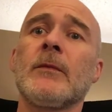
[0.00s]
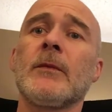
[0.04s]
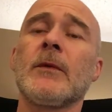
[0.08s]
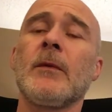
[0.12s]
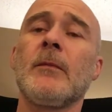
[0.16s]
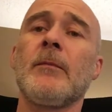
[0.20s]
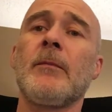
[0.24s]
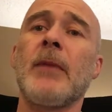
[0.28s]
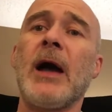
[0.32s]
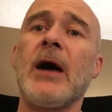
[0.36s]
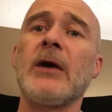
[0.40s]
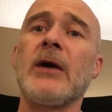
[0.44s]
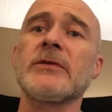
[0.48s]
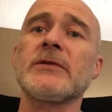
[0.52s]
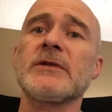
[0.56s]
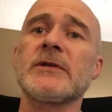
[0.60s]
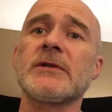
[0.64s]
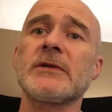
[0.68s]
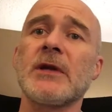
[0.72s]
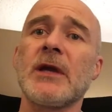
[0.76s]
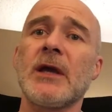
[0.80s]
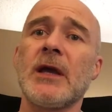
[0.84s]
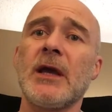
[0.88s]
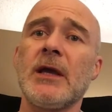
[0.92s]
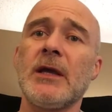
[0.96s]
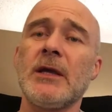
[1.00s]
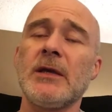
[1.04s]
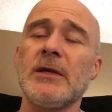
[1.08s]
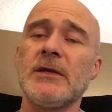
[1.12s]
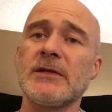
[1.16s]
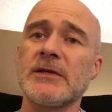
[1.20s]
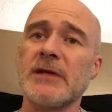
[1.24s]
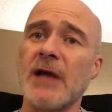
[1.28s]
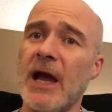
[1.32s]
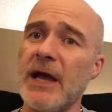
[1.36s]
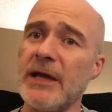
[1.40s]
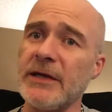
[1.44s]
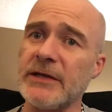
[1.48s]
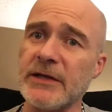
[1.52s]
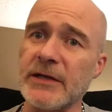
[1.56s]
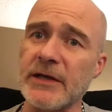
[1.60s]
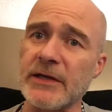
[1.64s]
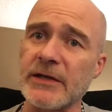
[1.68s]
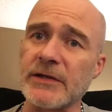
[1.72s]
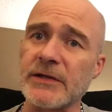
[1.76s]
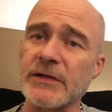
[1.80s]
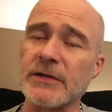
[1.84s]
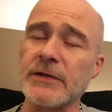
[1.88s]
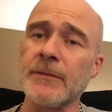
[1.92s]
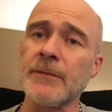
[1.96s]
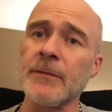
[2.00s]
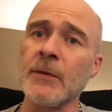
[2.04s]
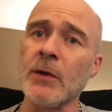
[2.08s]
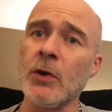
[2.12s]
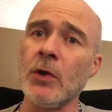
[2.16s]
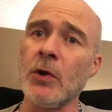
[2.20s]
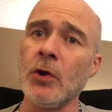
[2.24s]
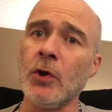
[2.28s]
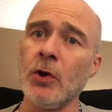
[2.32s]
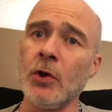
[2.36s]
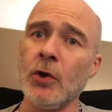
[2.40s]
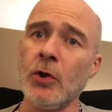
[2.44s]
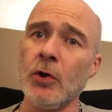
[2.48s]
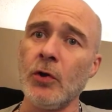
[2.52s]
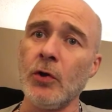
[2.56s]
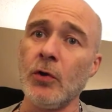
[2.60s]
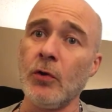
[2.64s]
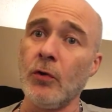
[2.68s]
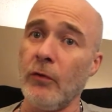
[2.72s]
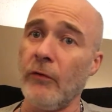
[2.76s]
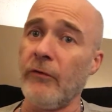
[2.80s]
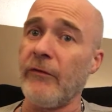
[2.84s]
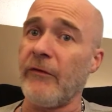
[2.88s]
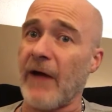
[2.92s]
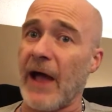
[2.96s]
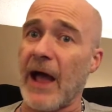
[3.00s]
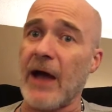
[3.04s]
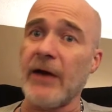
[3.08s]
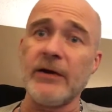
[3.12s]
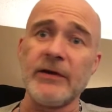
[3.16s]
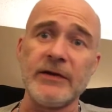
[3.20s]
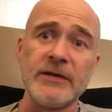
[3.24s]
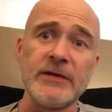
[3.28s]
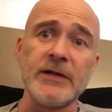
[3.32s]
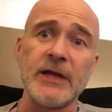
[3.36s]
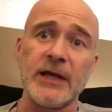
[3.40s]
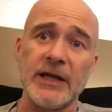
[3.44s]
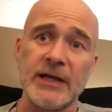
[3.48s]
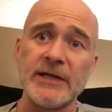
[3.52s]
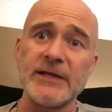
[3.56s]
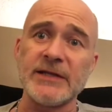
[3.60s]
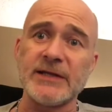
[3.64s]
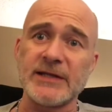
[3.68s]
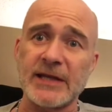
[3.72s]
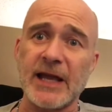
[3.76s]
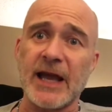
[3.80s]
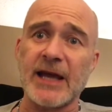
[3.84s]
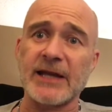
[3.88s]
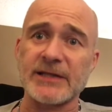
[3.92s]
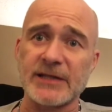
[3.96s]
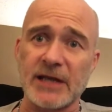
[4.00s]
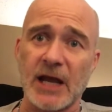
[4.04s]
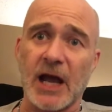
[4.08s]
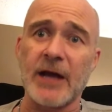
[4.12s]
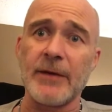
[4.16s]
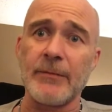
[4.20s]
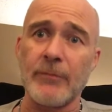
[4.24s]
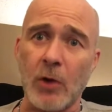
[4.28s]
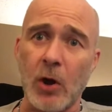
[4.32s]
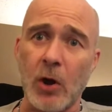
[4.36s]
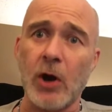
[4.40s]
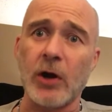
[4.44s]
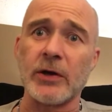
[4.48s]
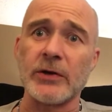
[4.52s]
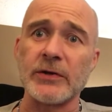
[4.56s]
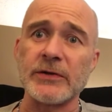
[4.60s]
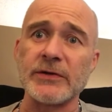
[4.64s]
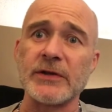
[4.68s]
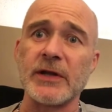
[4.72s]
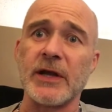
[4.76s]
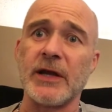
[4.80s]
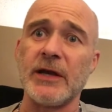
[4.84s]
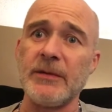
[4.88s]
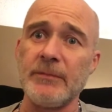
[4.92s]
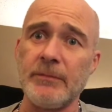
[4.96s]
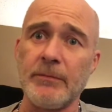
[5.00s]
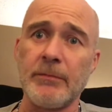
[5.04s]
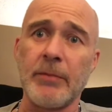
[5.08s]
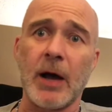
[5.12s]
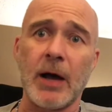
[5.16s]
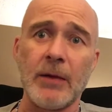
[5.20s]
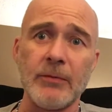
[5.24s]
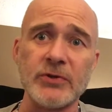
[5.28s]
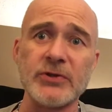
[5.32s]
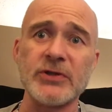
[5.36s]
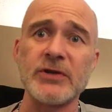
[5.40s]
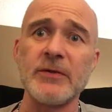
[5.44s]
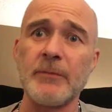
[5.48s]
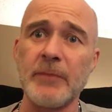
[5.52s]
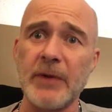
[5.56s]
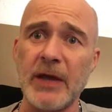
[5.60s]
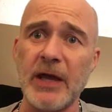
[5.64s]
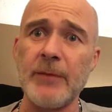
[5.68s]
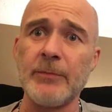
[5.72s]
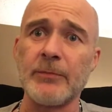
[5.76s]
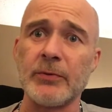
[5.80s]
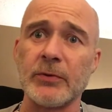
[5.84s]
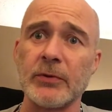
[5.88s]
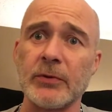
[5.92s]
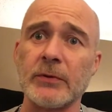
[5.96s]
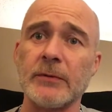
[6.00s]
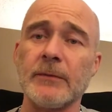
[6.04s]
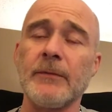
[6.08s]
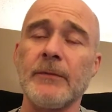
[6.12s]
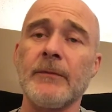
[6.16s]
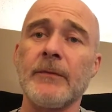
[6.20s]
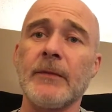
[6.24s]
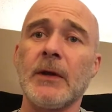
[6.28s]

about a scientist who found insects on Mars, and he published a paper.